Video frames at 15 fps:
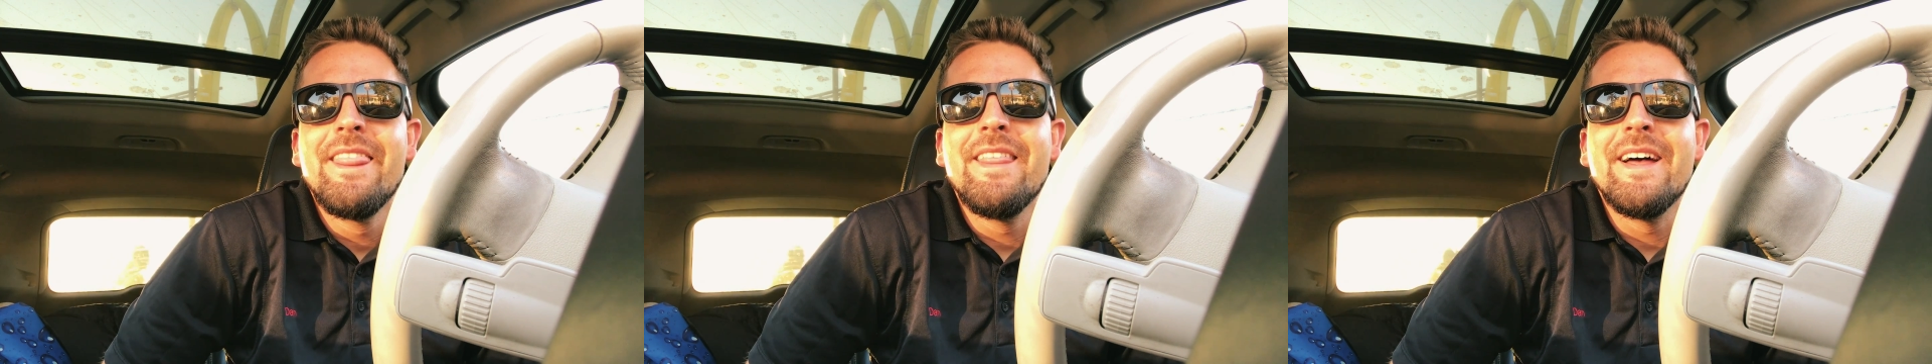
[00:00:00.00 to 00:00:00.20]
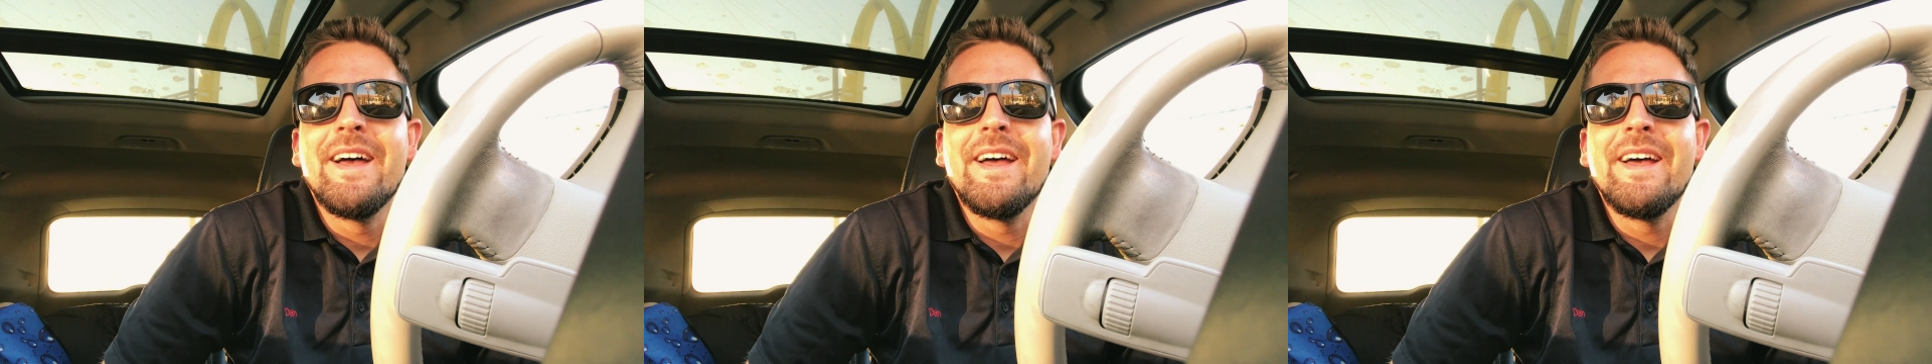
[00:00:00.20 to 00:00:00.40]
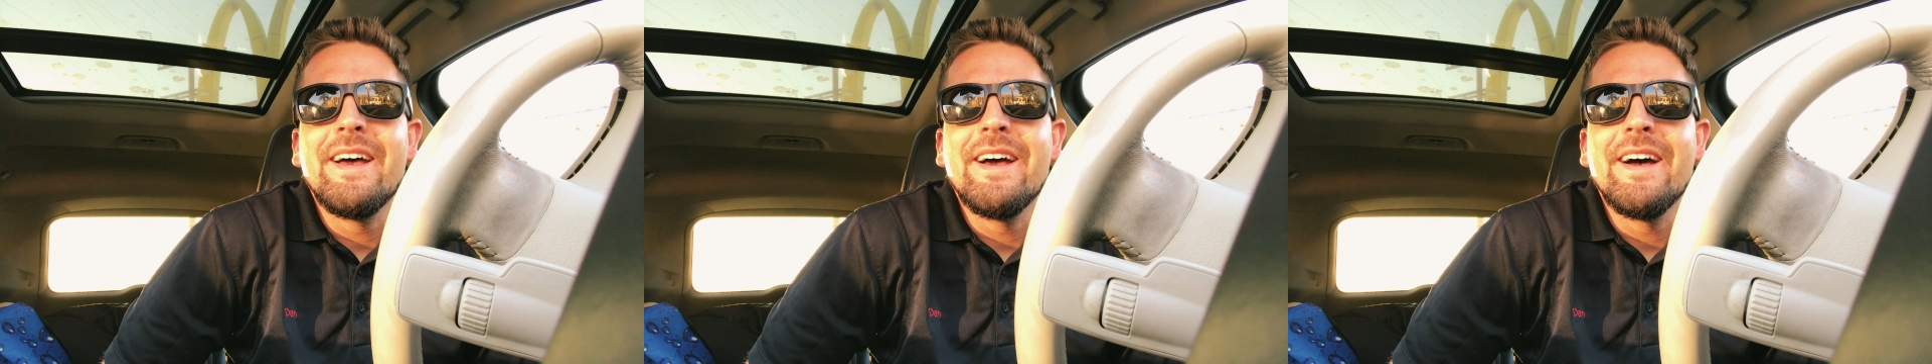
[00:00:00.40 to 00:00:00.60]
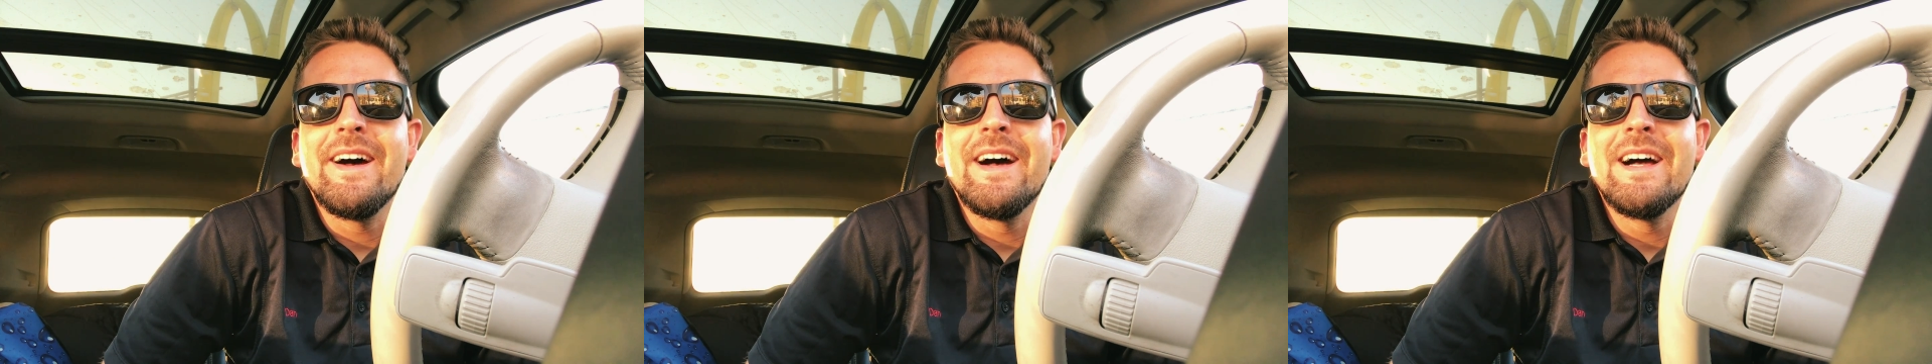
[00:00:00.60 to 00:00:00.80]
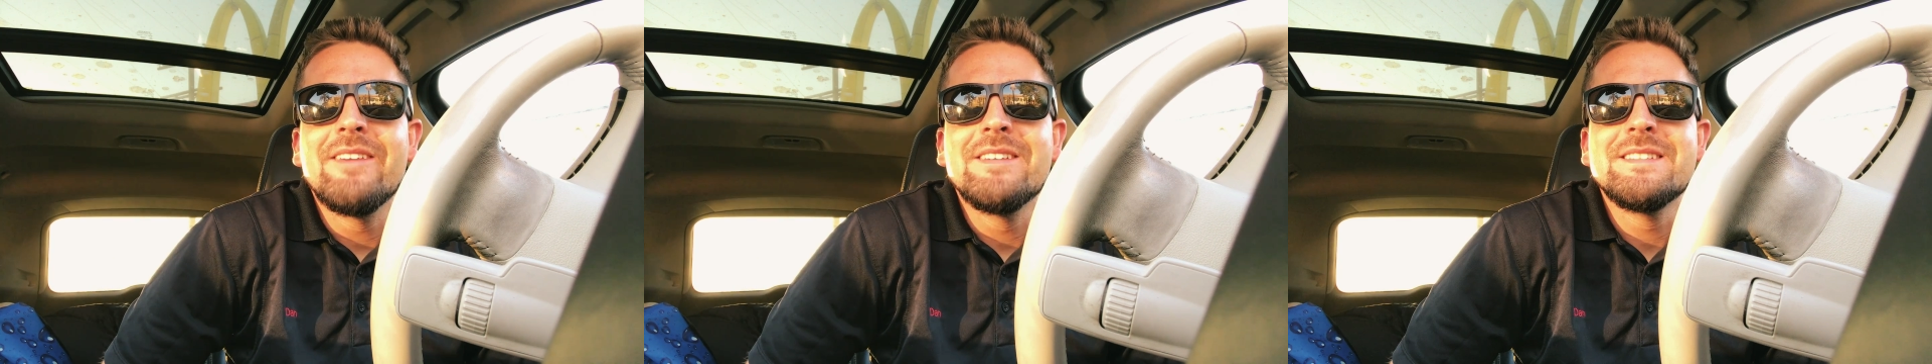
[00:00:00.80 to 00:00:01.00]
that
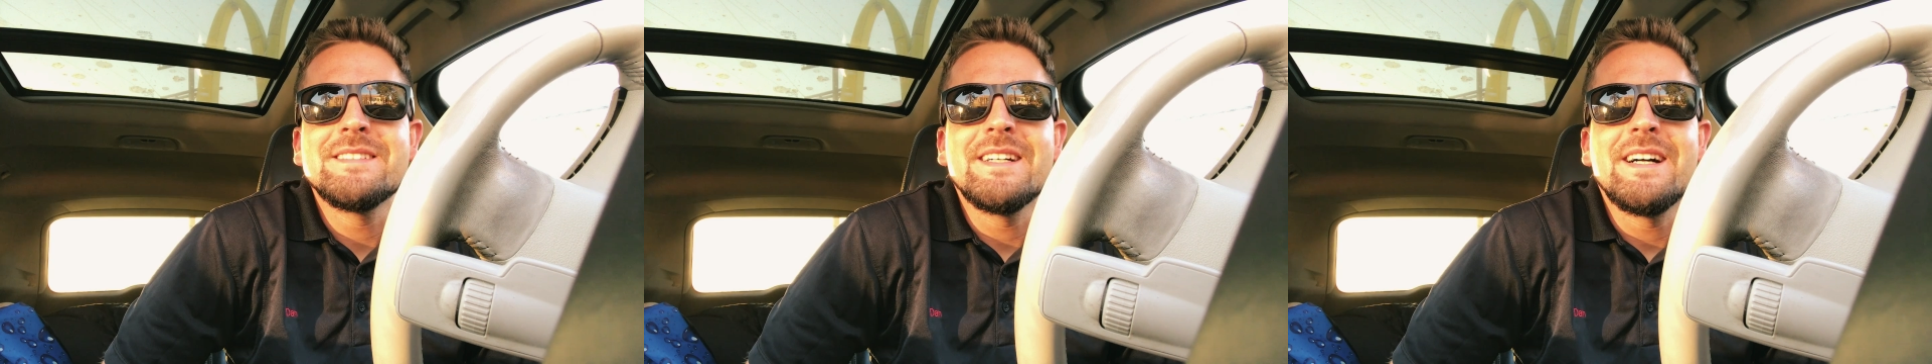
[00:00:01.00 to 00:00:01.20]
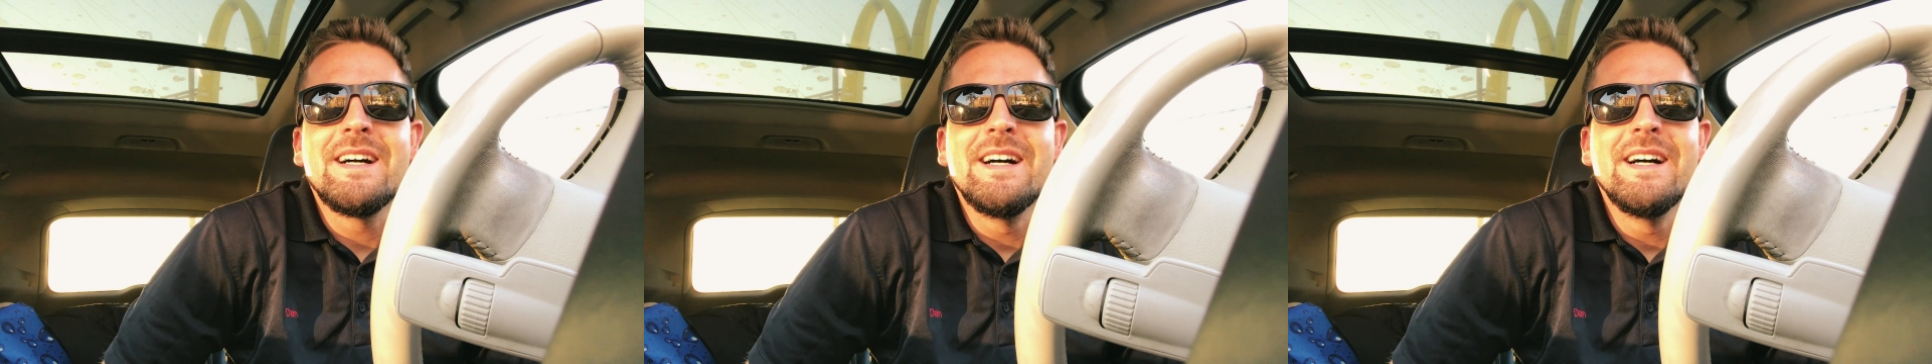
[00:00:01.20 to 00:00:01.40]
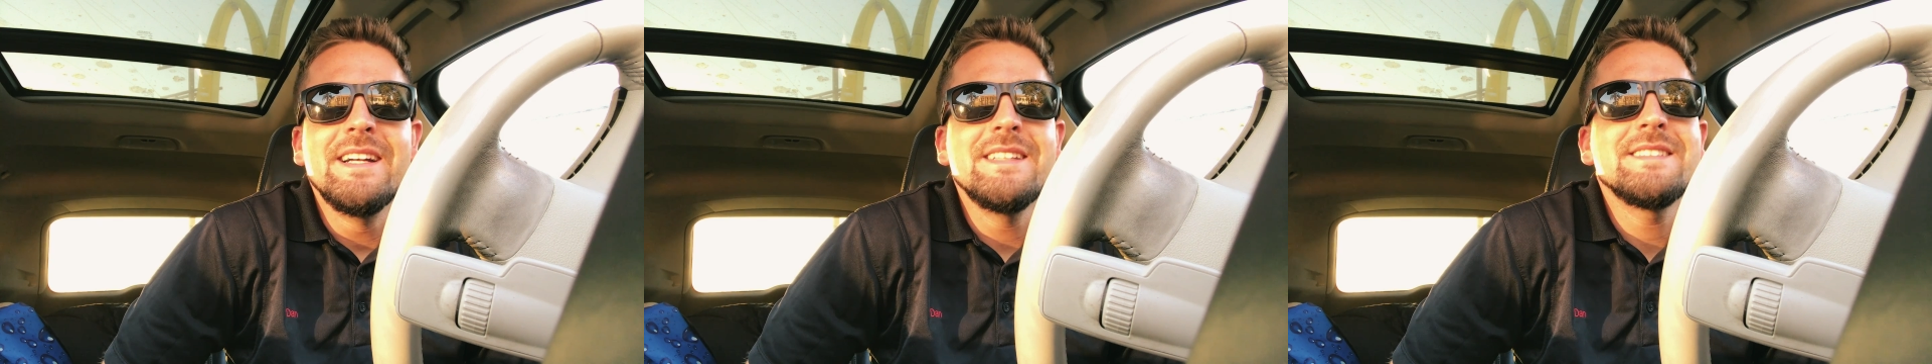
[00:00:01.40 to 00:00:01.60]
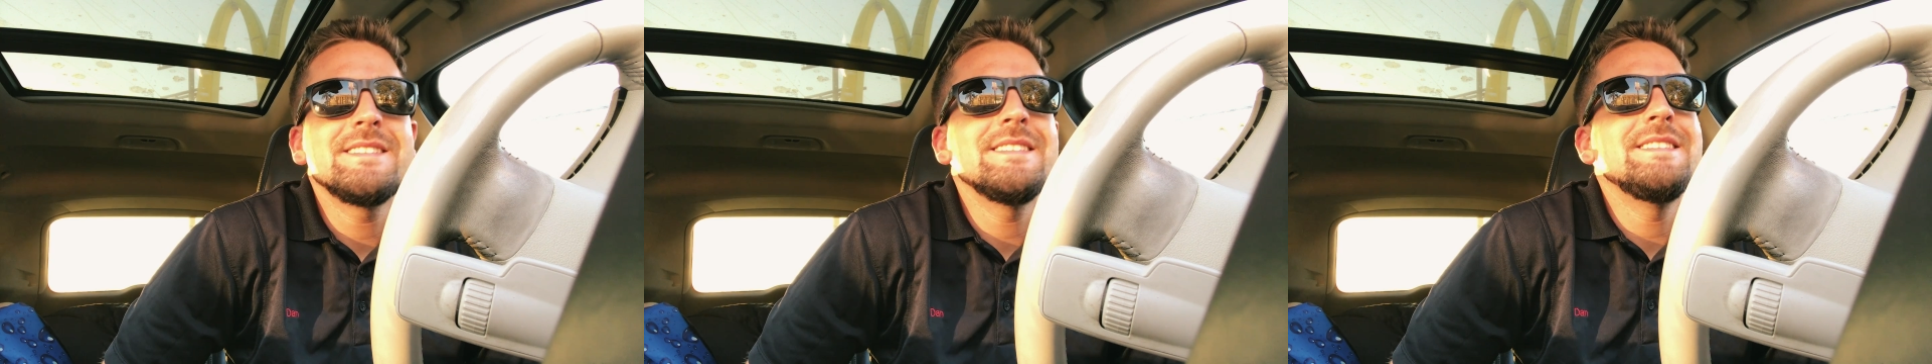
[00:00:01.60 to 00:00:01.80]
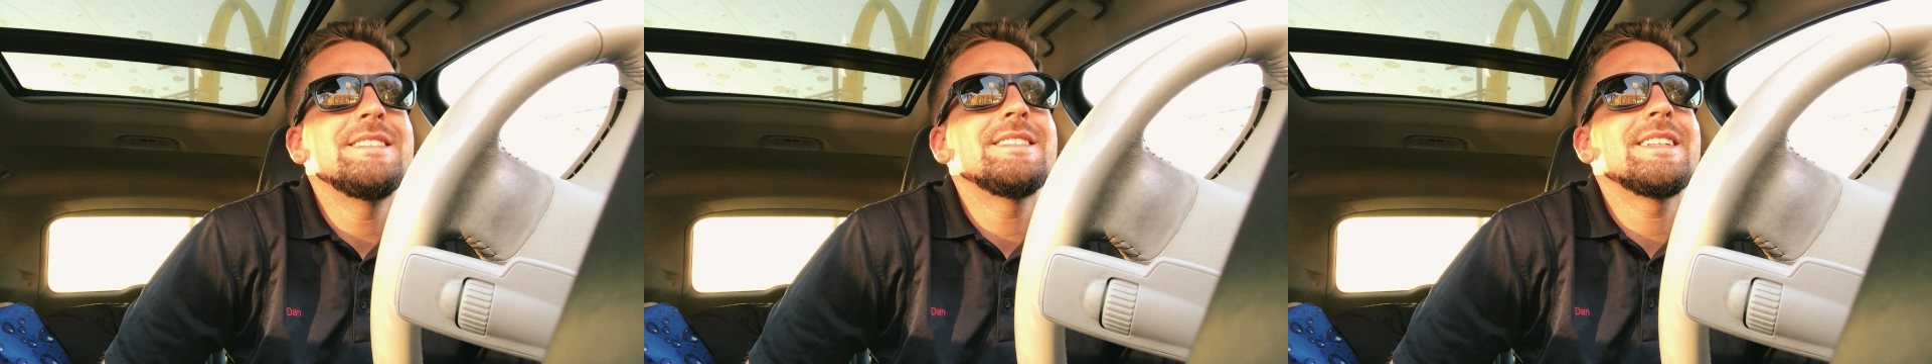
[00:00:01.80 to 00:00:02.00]
I was
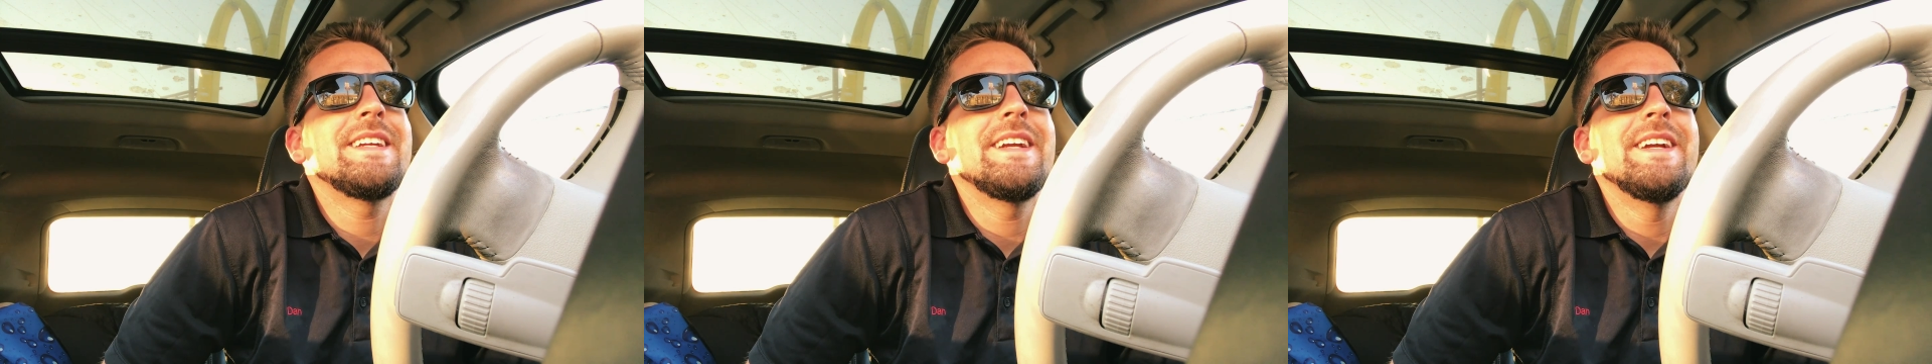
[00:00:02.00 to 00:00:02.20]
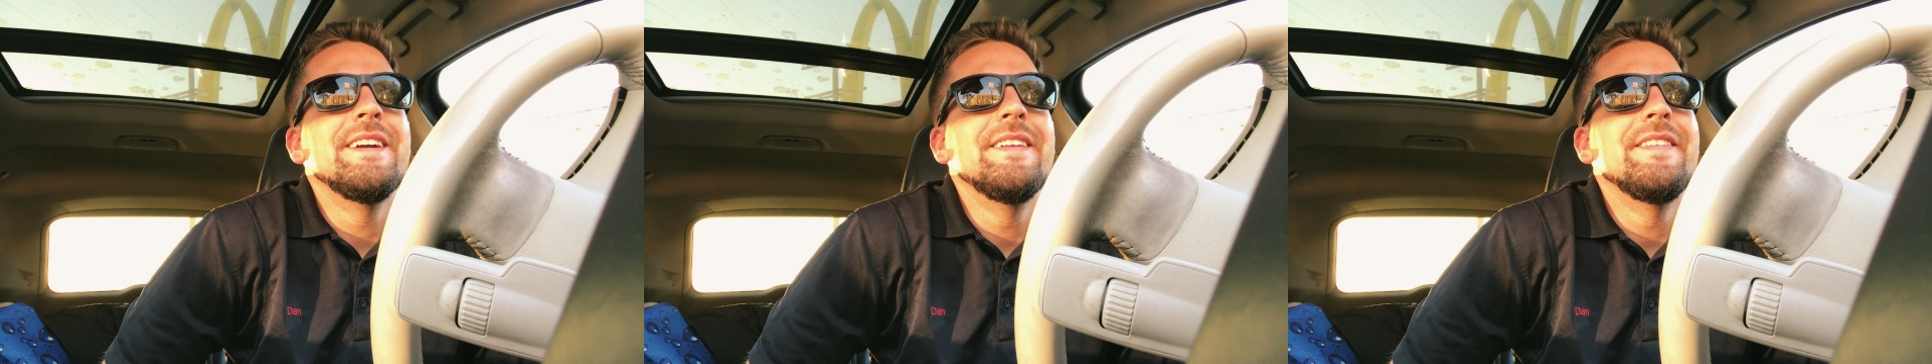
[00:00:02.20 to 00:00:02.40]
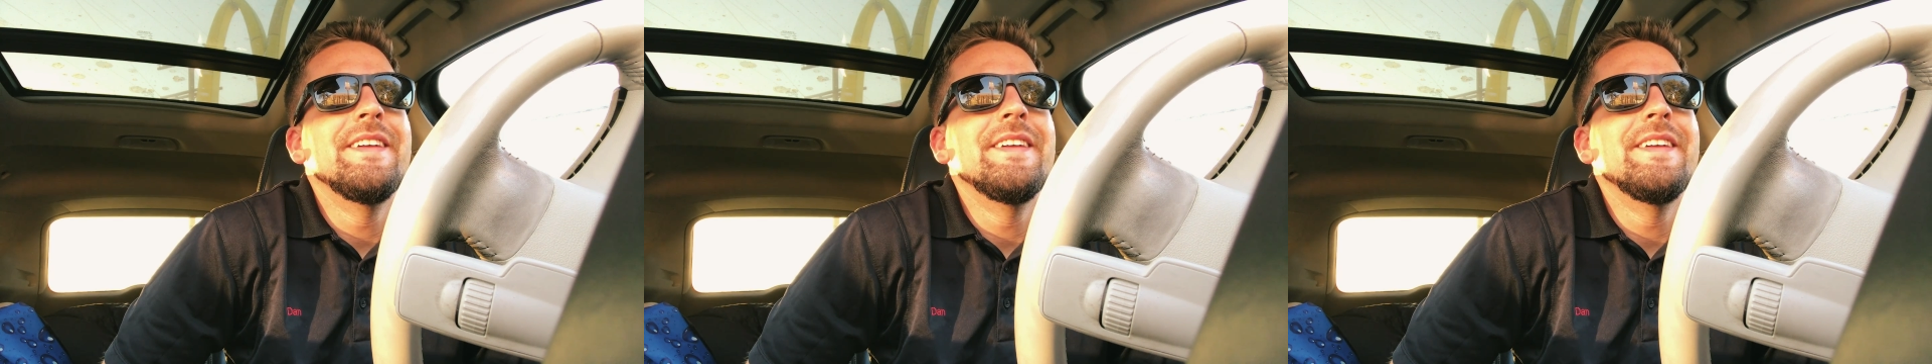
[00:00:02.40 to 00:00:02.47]
honestly scared